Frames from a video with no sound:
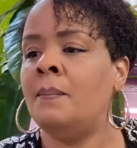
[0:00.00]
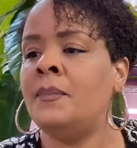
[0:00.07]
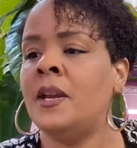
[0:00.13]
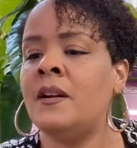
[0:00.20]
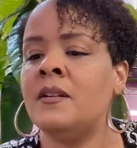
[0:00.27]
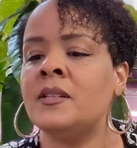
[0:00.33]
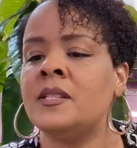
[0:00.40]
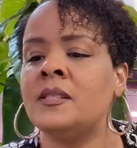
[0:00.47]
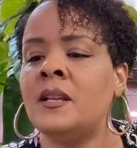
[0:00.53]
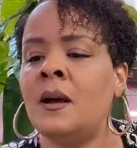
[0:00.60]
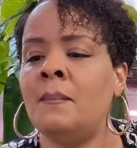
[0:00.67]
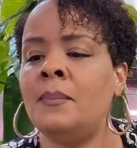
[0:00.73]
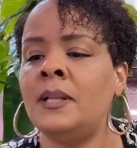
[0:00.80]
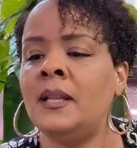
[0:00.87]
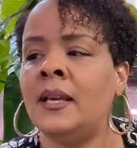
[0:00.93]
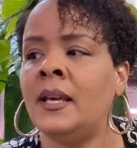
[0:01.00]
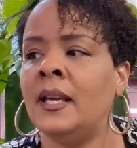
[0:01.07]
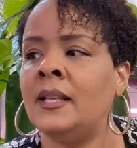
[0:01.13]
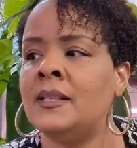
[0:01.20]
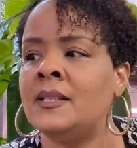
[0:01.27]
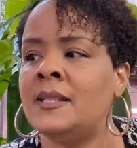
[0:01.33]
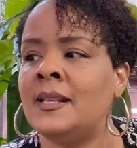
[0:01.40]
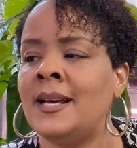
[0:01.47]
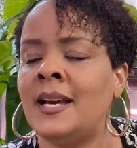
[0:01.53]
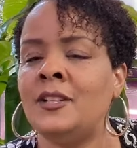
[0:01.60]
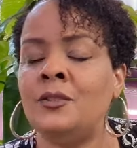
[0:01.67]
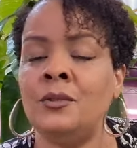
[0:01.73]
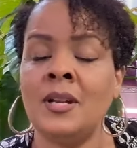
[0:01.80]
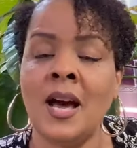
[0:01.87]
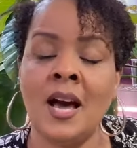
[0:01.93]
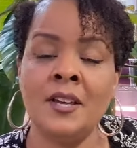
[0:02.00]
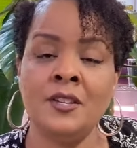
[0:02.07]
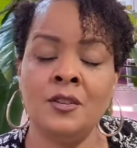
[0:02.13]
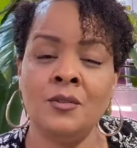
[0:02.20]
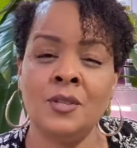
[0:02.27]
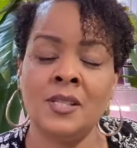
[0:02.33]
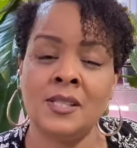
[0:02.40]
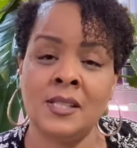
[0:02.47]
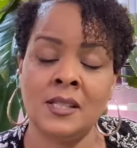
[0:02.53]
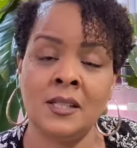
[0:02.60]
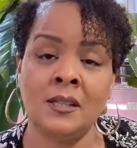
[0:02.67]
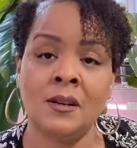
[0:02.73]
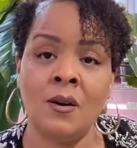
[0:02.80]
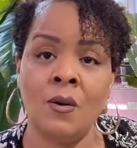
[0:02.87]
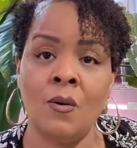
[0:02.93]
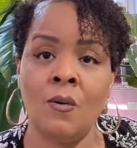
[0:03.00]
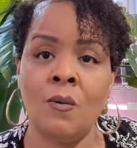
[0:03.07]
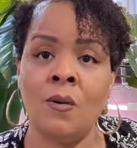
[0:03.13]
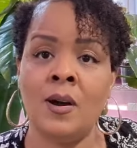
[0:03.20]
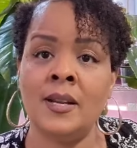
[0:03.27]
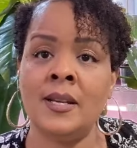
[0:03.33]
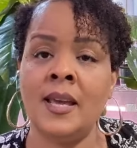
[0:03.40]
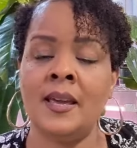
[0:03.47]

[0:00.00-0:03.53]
There are some plants that I do not use silica on,